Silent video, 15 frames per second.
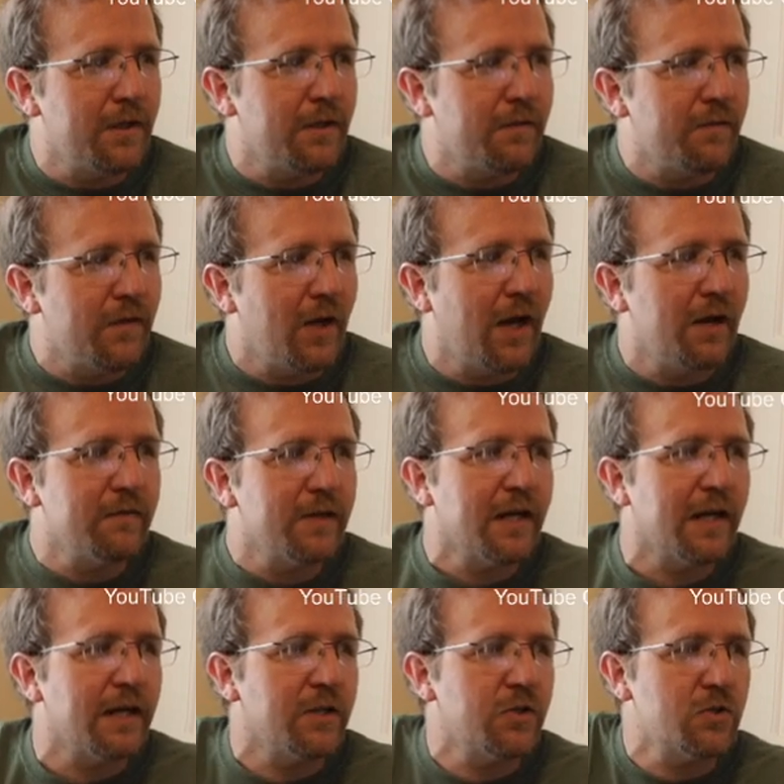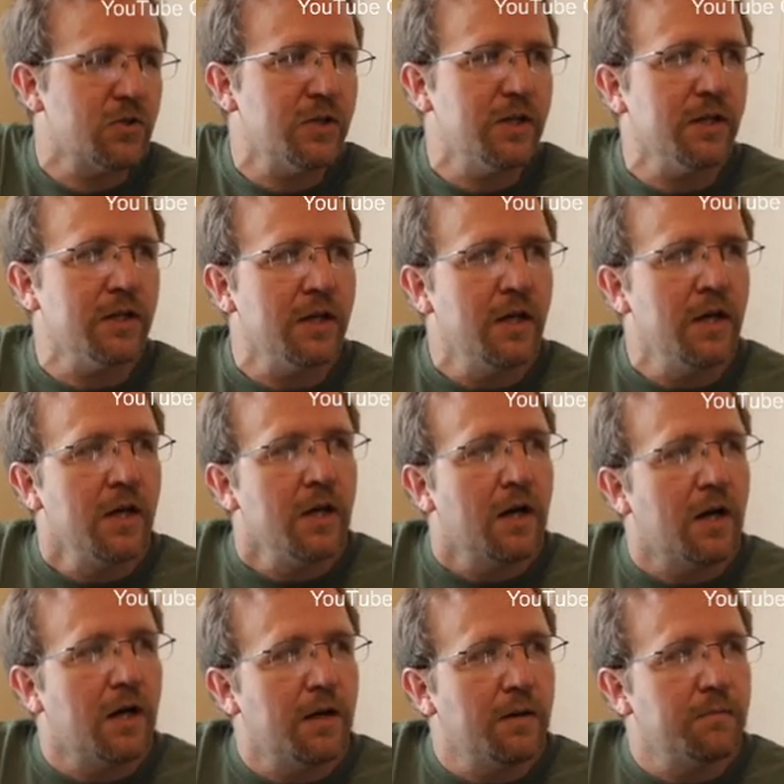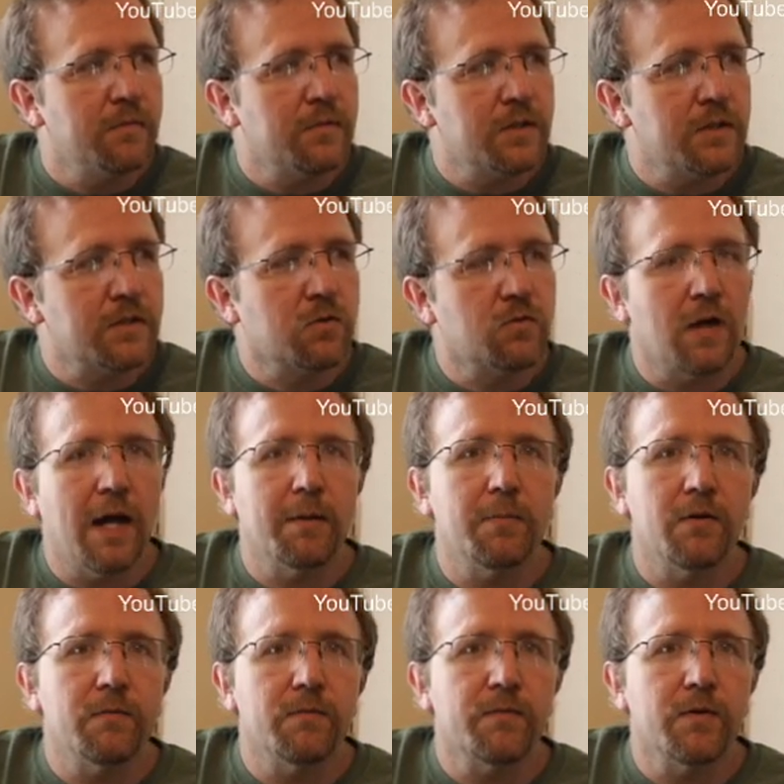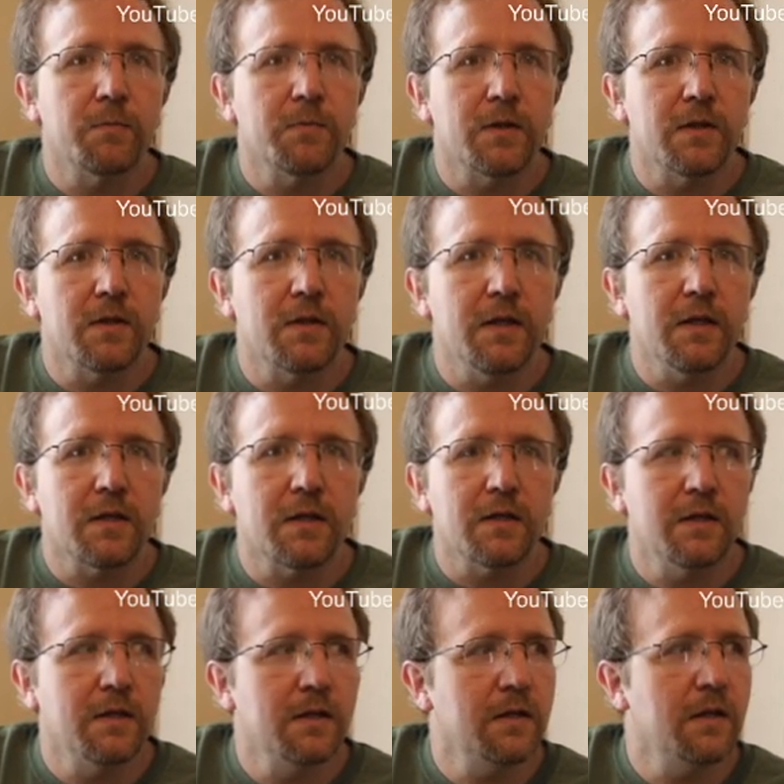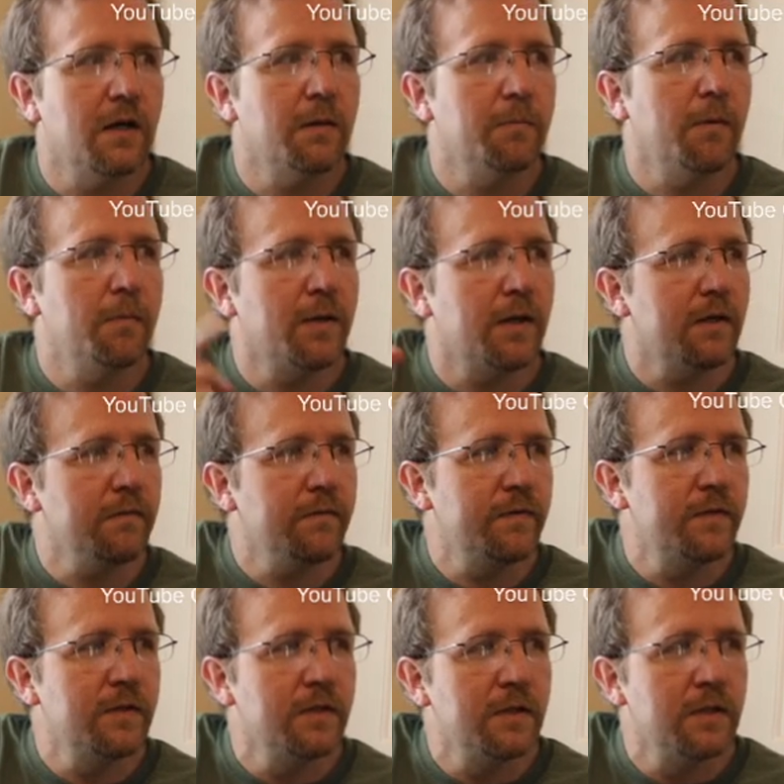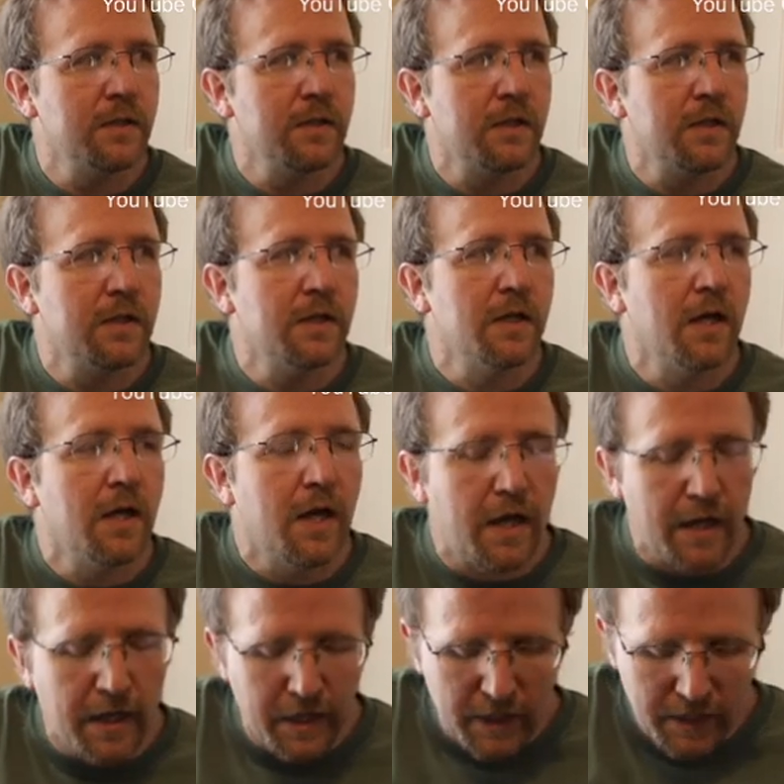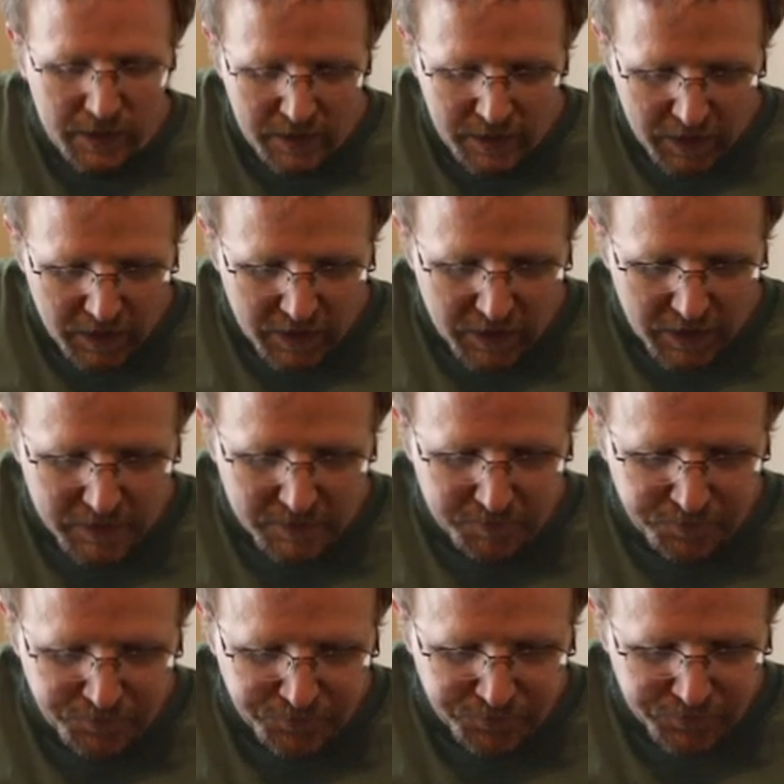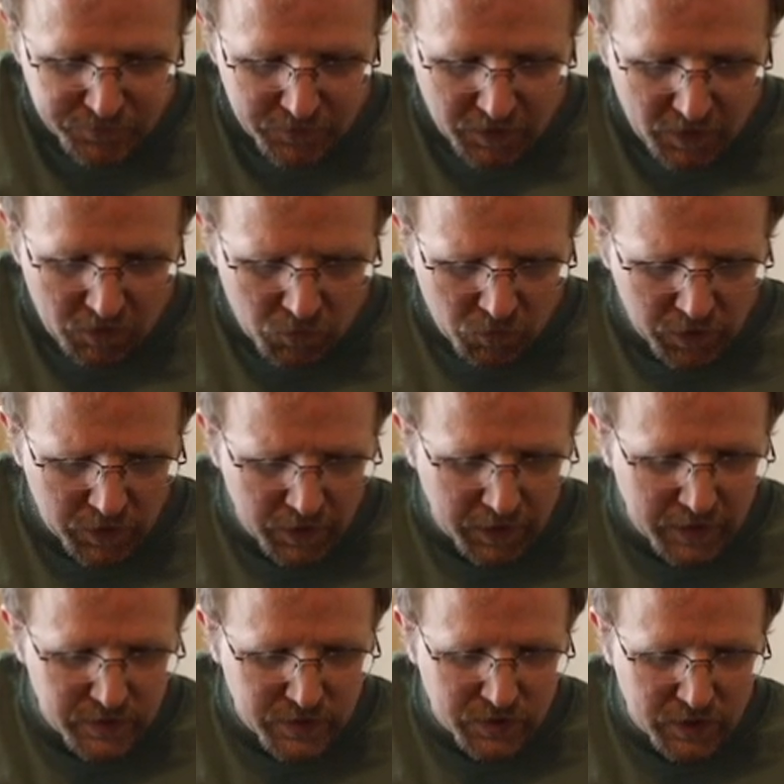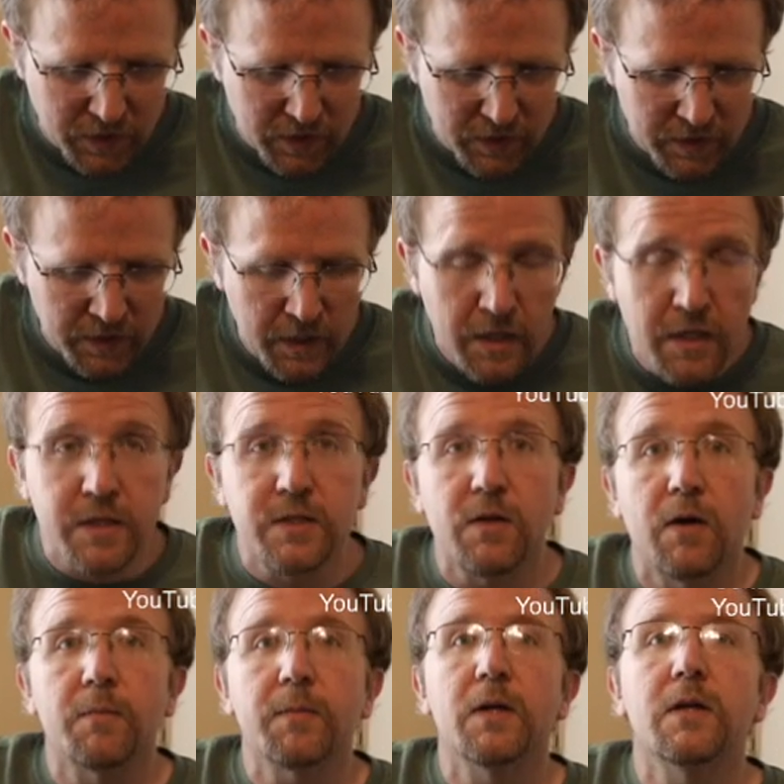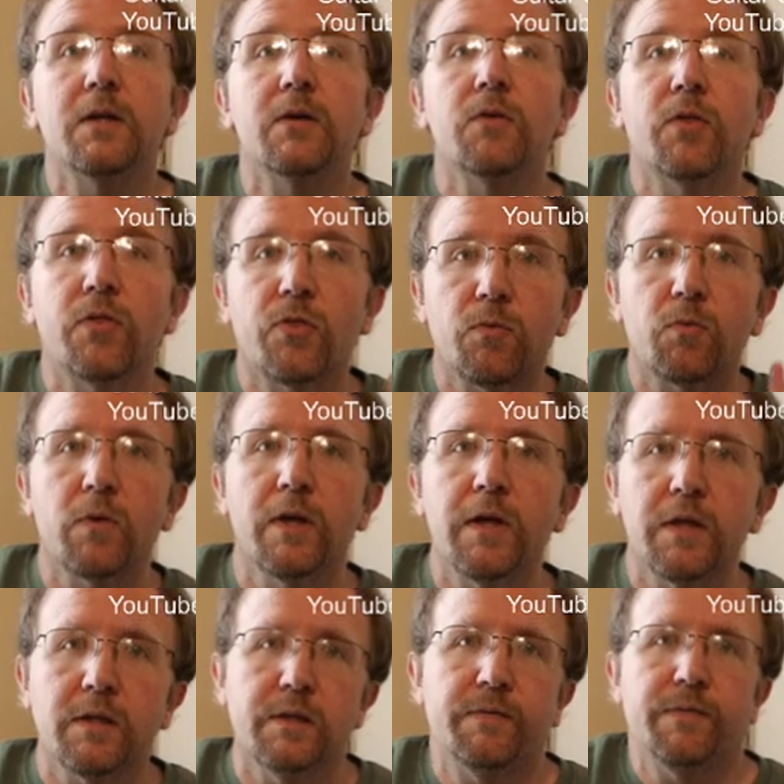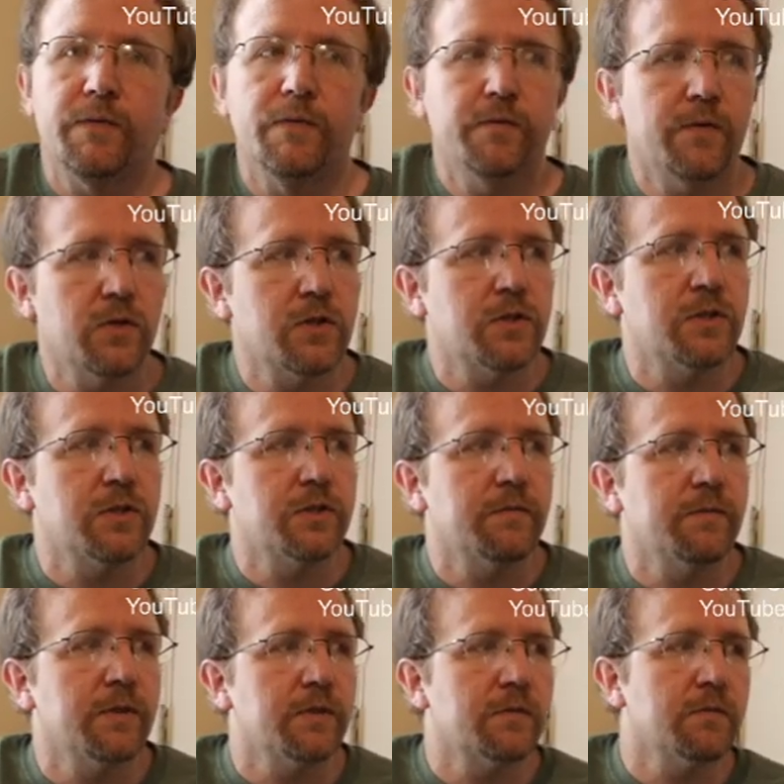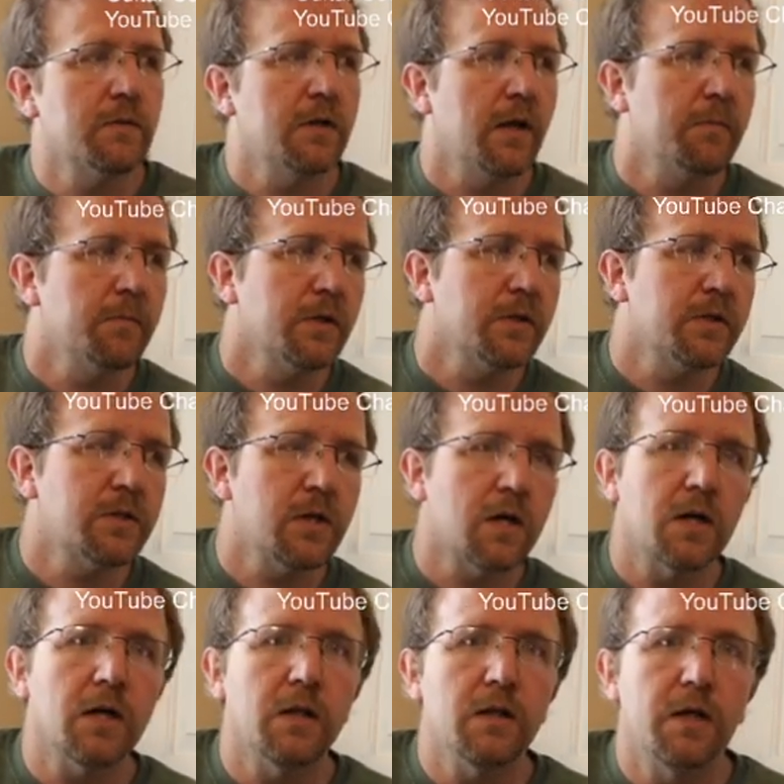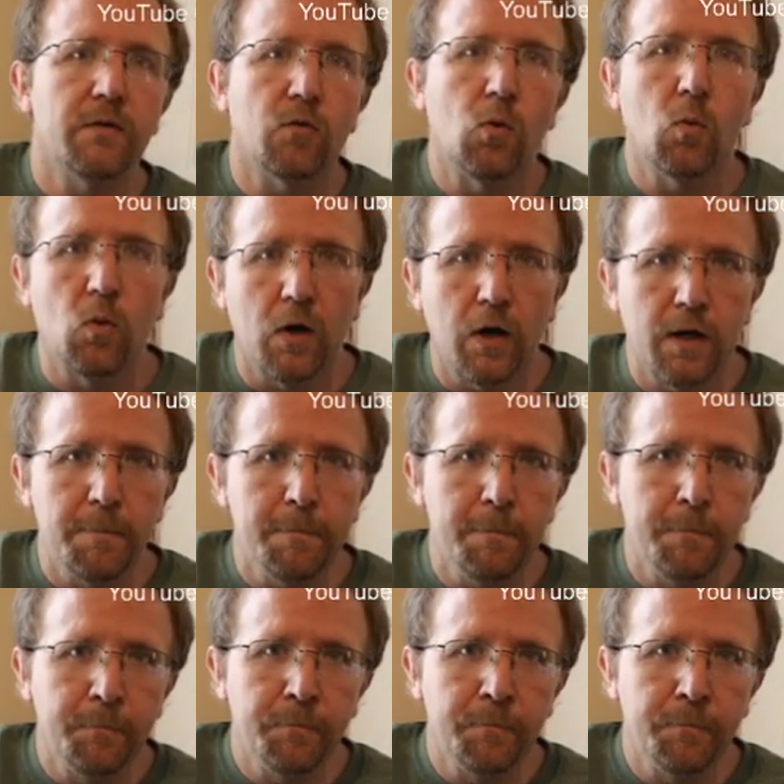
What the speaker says: And if you haven't gotten your sheet, just grab it from the link up above. And we're going to get started. So I'm going to do three different versions of this one. I'm going to start at level 1.